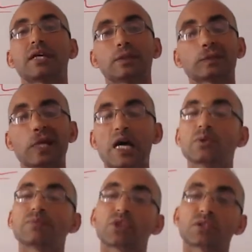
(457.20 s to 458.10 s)

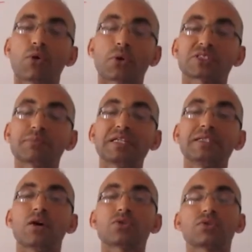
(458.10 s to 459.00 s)
So focus
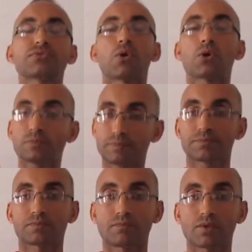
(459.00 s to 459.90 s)
mainly on the
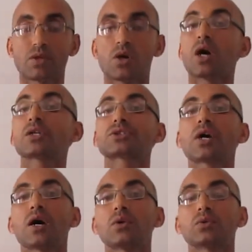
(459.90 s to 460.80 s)
form,
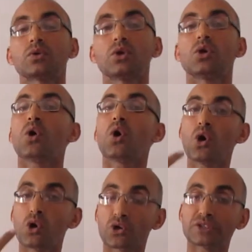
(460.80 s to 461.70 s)
also
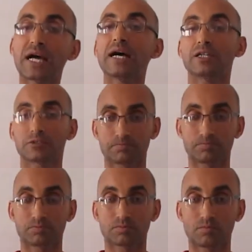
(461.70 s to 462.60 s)
order
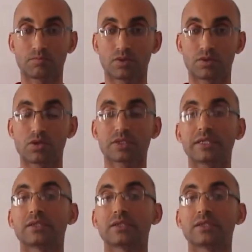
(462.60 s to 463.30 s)
of